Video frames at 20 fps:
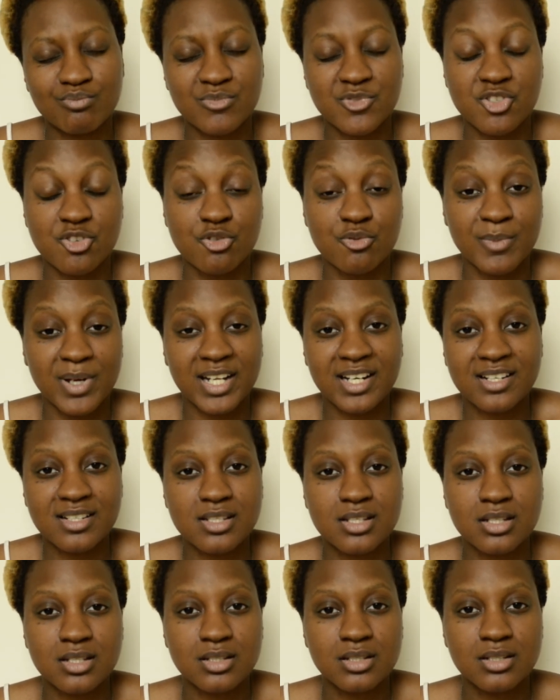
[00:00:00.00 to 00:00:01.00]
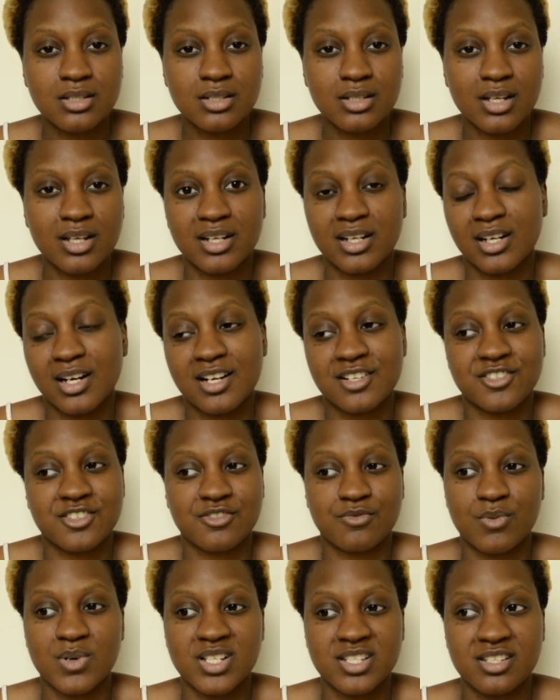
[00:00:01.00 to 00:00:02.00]
2 minutes and then I
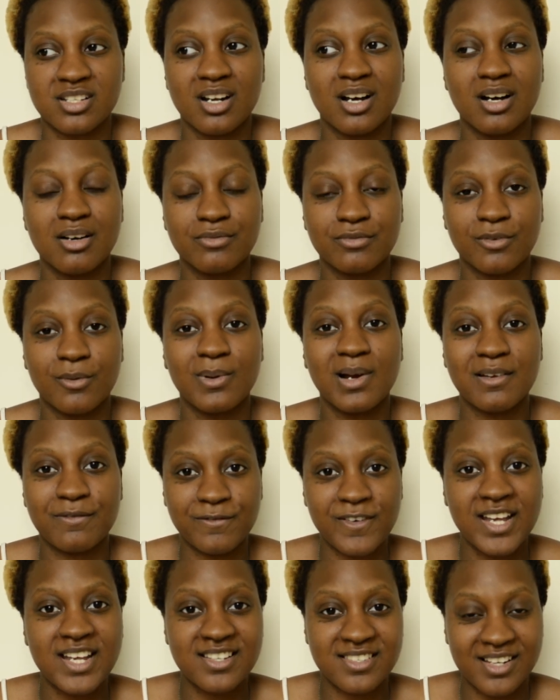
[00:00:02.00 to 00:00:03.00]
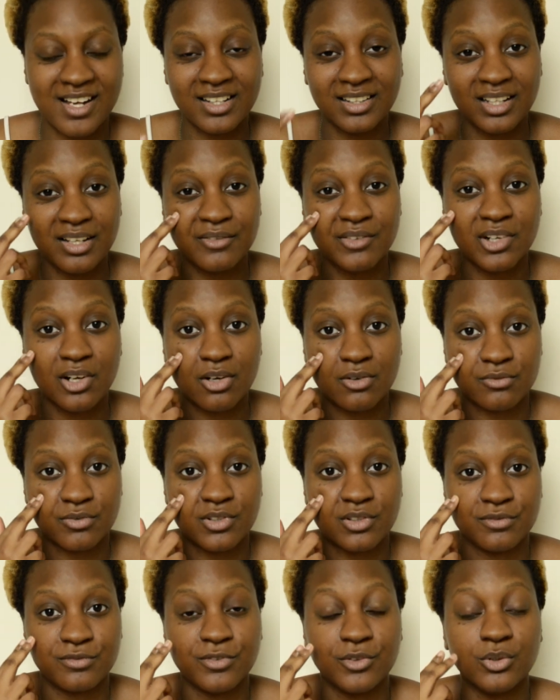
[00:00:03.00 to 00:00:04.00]
just rinse it off. For my face, I leave it on
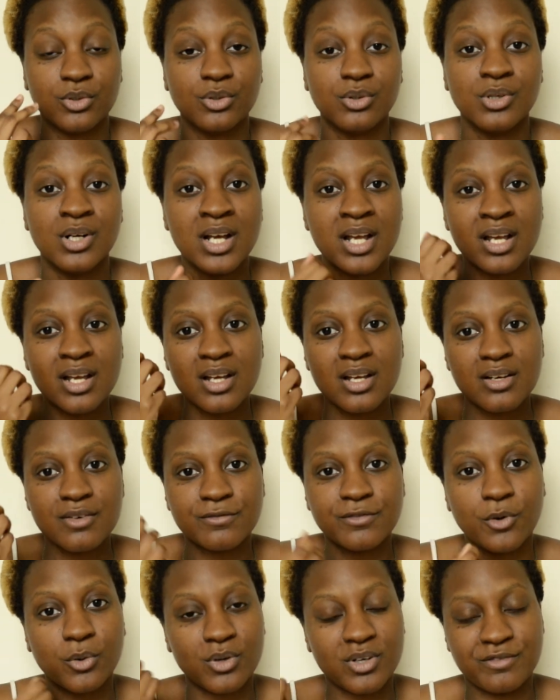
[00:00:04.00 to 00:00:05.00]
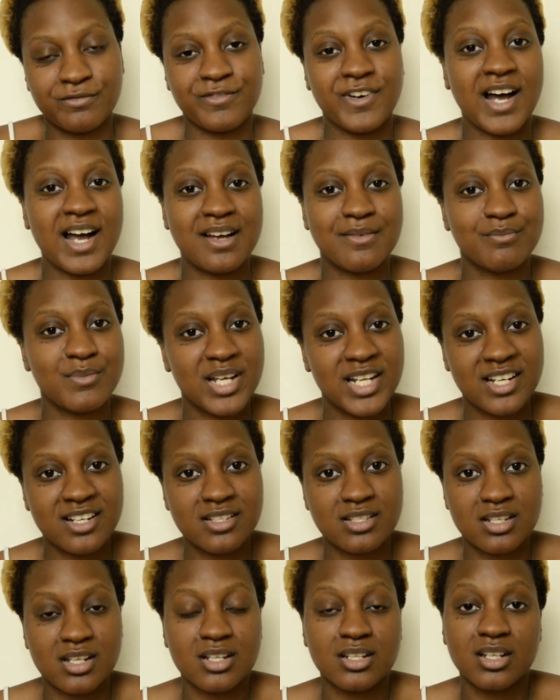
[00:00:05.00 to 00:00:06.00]
for the full 4 to 5
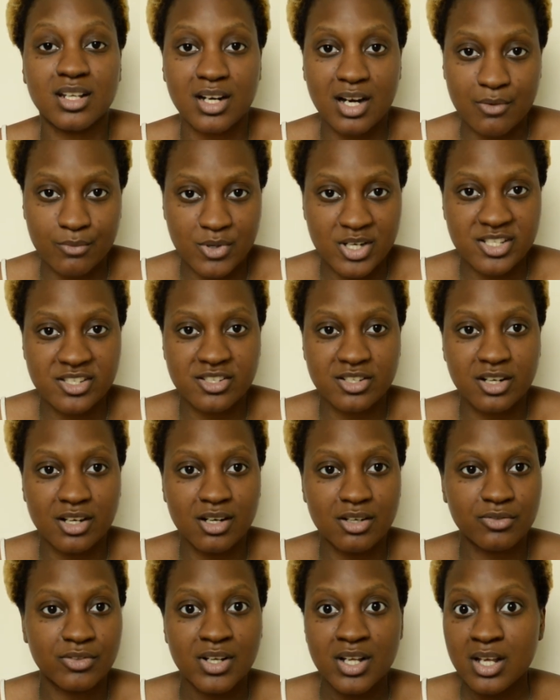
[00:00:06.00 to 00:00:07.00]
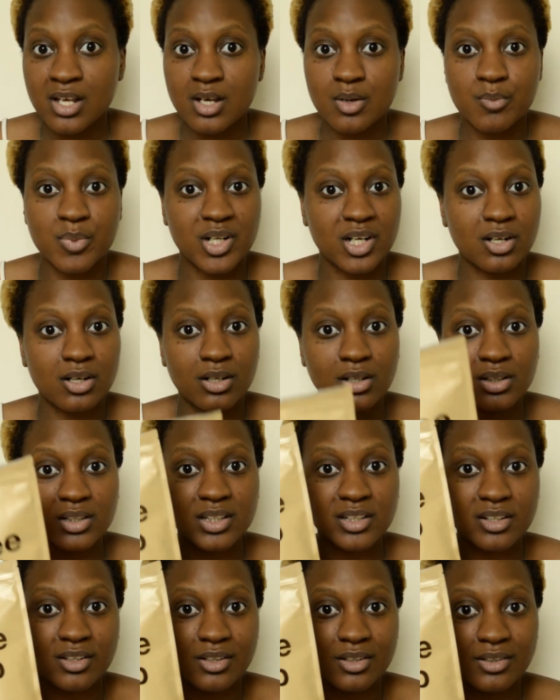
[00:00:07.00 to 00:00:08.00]
minutes and then I rinse it off. But
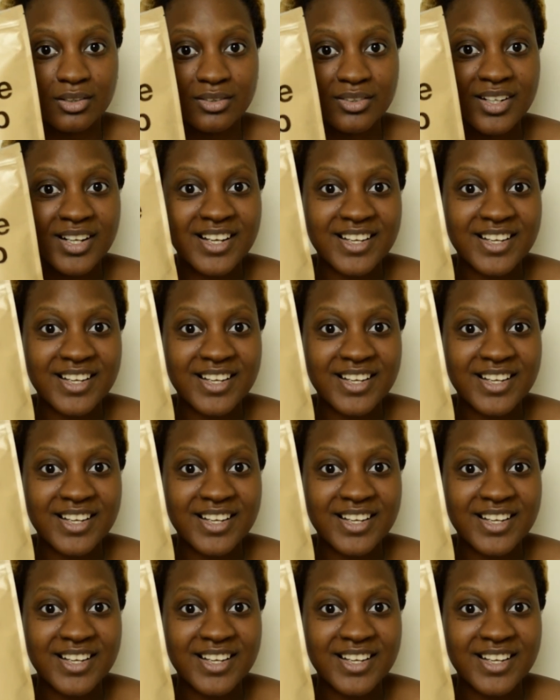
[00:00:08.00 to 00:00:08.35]
all in all,